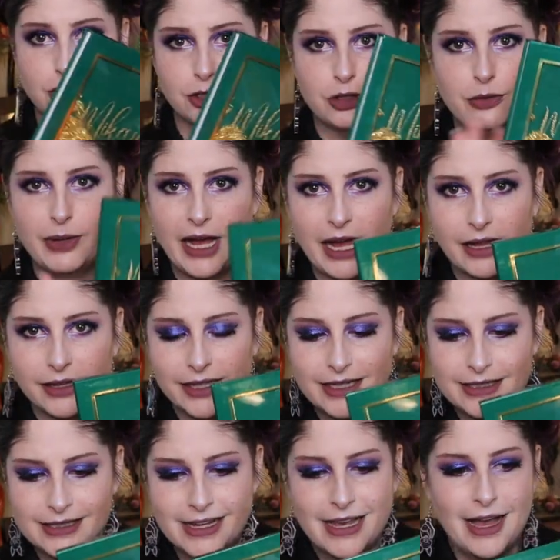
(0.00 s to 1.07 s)
two
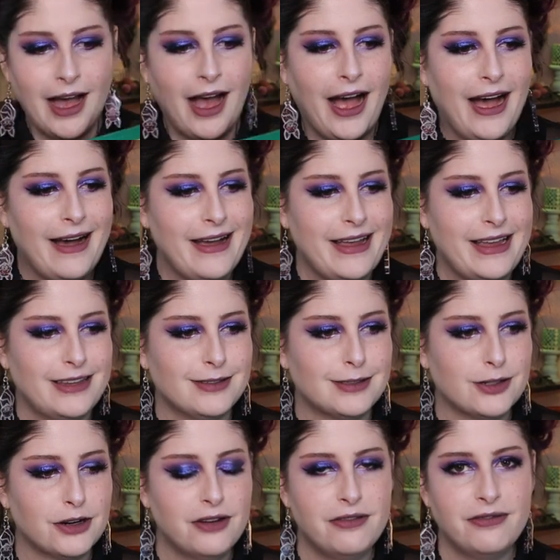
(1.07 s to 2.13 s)
palette. I
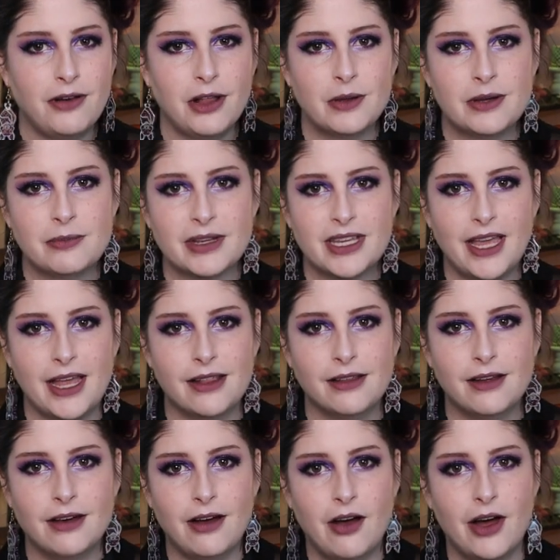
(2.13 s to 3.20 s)
started following
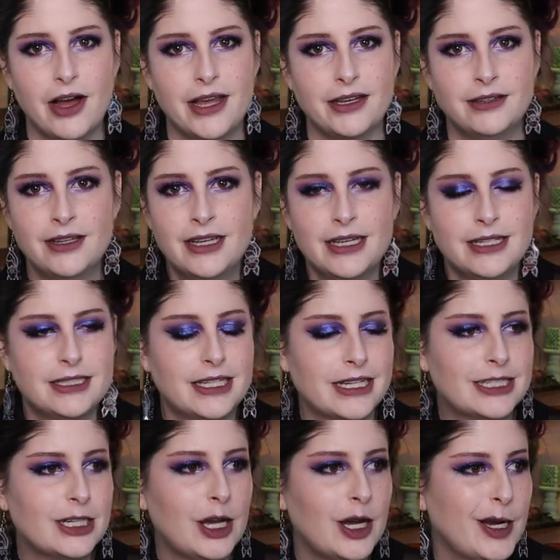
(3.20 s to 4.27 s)
Mikayla on
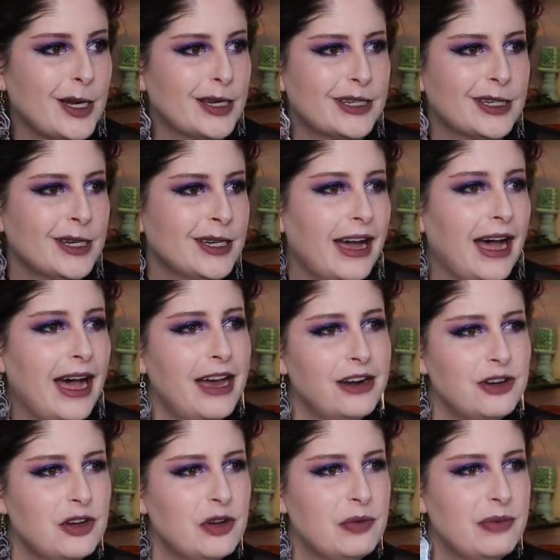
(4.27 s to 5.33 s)
TikTok, I
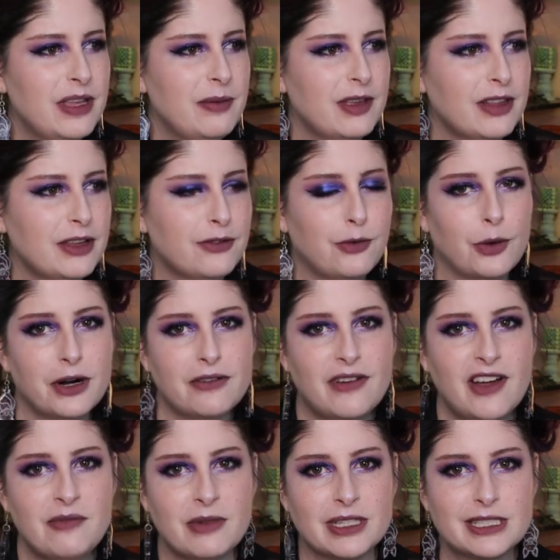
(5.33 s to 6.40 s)
don't know, maybe like four or
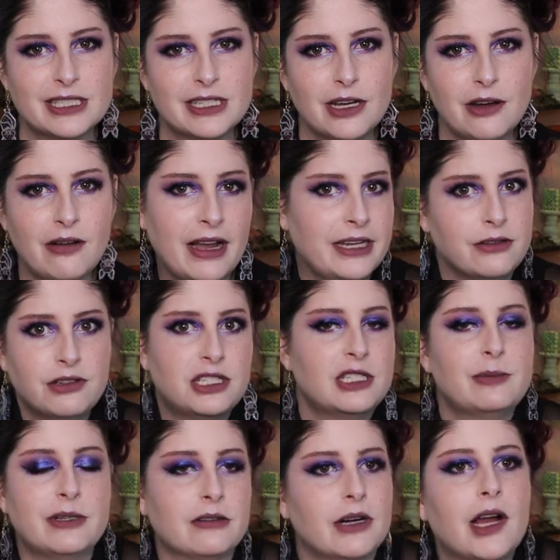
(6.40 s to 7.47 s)
five months ago. I know
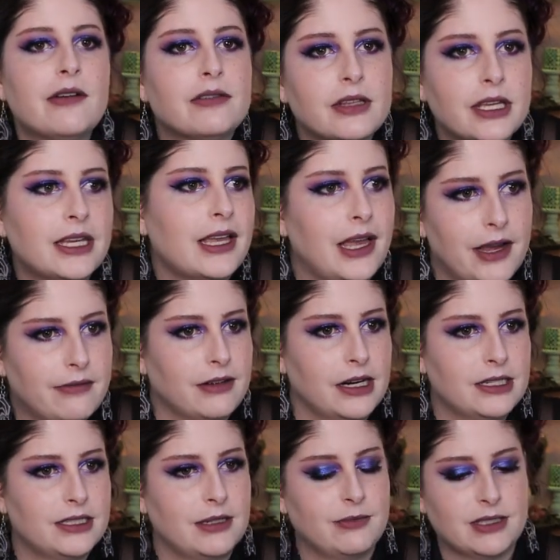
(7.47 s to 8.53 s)
she's been around for like
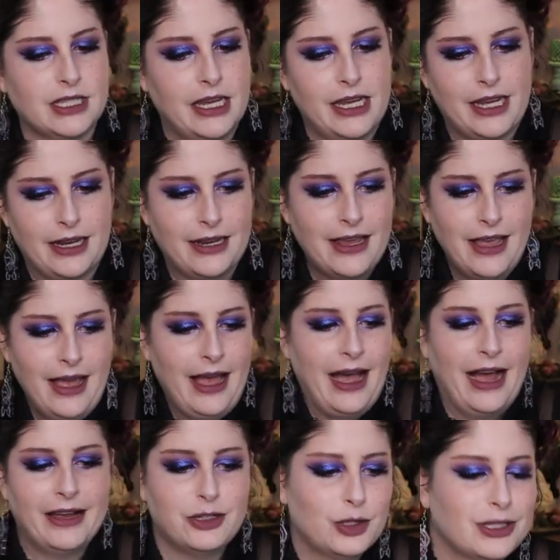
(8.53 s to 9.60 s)
ever, it seems like, and
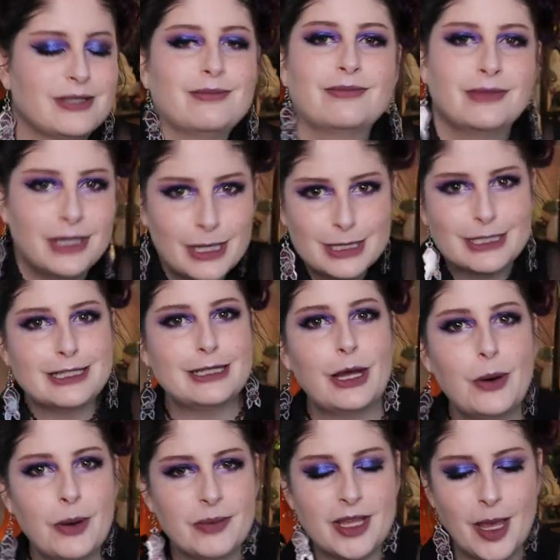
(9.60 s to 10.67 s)
I just am
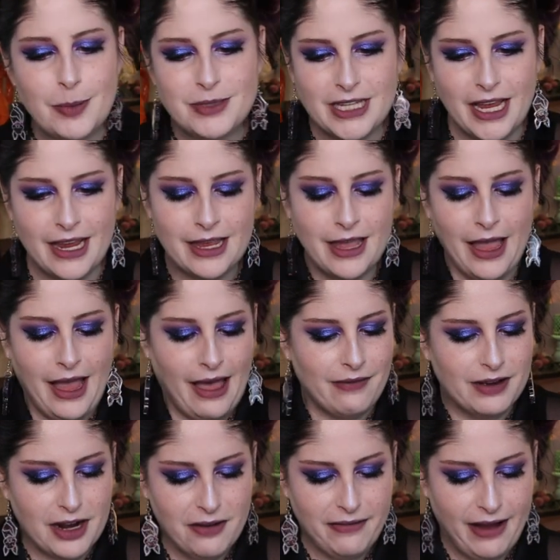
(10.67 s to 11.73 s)
slow on the uptake.
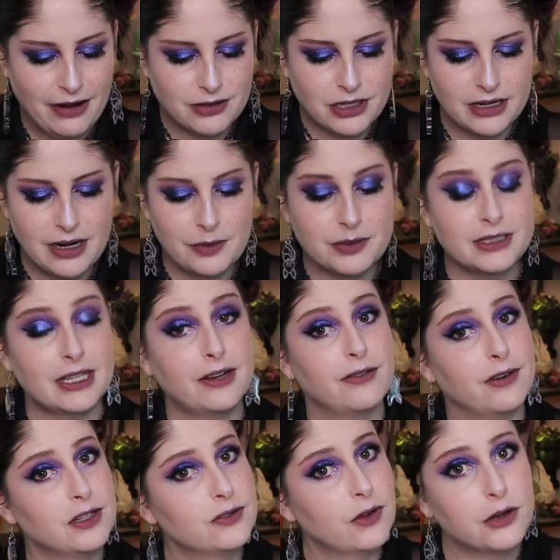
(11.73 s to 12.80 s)
And then I found her and I was like,
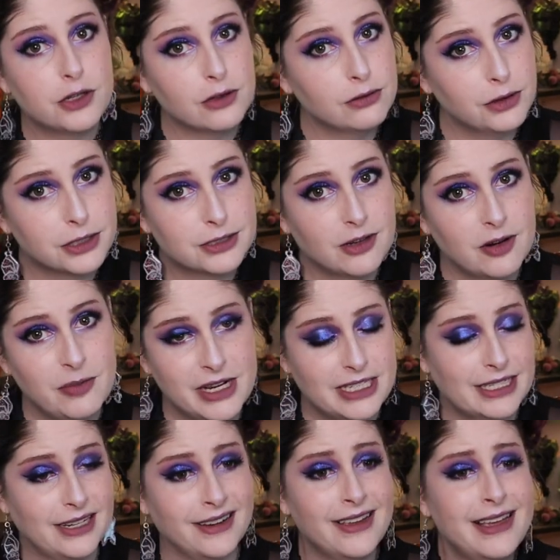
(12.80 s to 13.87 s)
first of all, your looks are
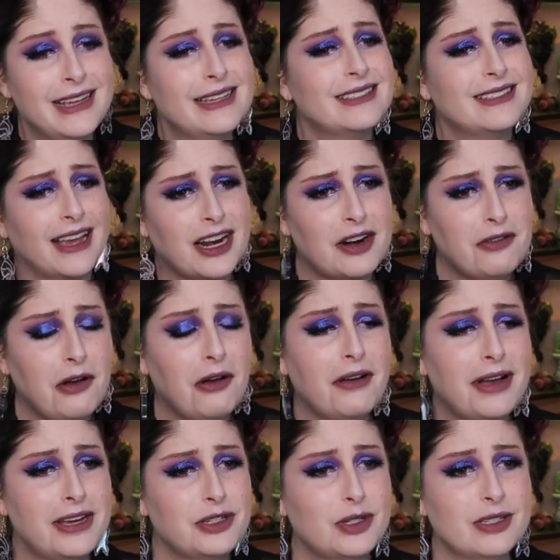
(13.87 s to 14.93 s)
amazing. Second of
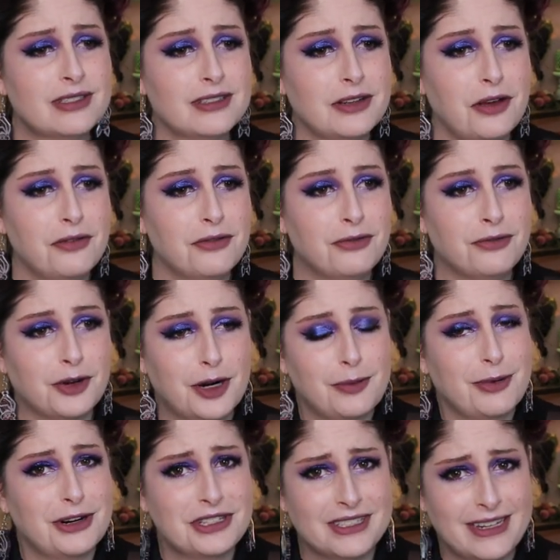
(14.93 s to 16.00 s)
all, I just love
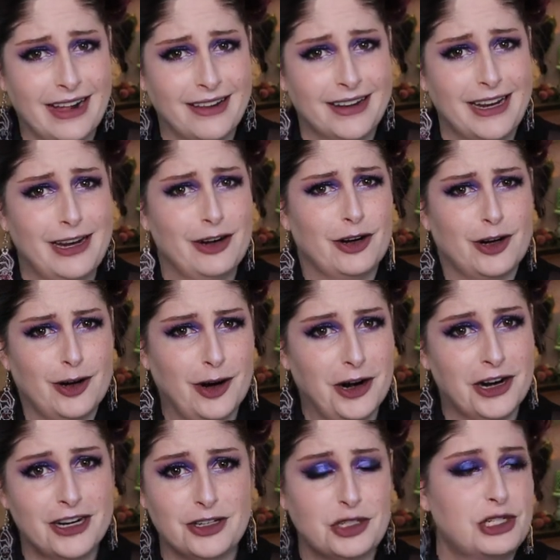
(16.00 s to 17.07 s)
her personality and her
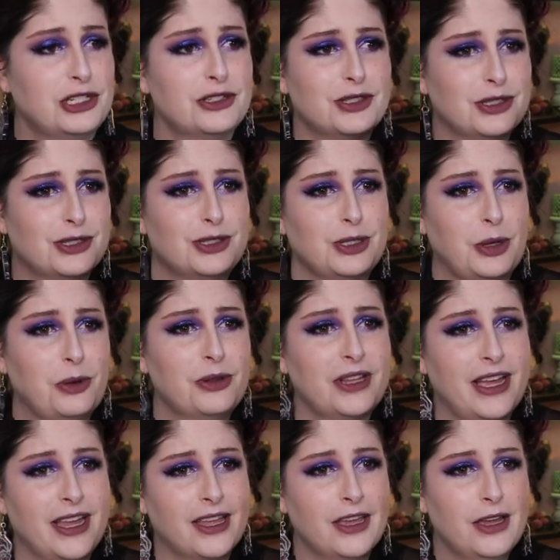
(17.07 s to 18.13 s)
heart, and she's just so
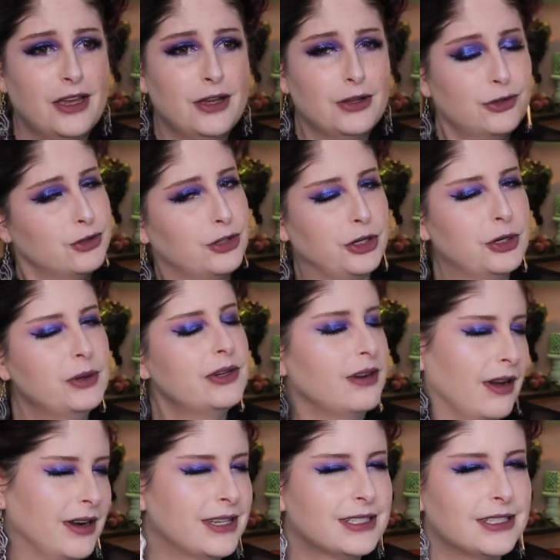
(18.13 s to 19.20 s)
like true
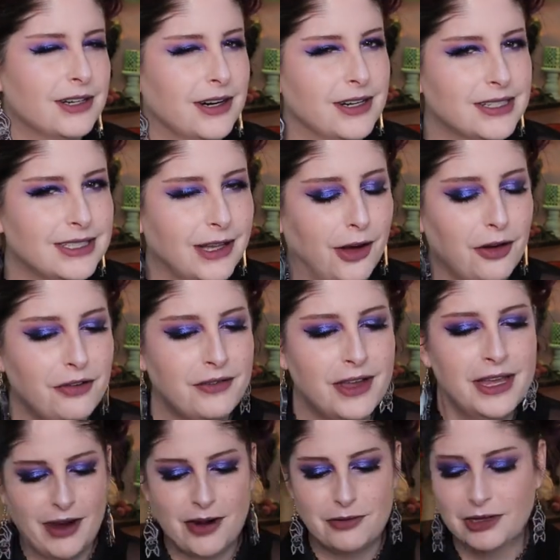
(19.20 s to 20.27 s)
and honest to
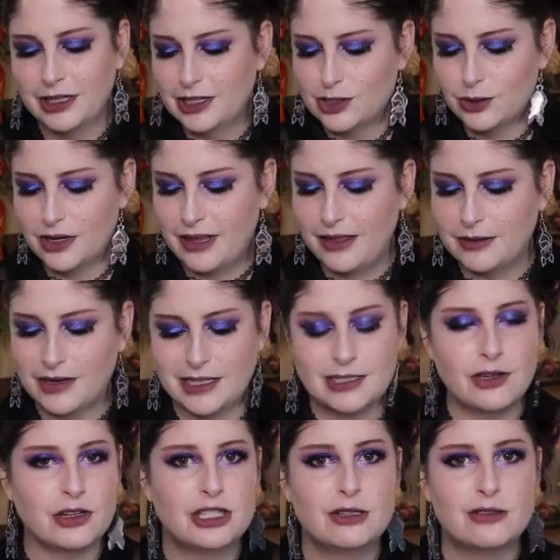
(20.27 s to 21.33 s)
herself. I really enjoyed it, and I saw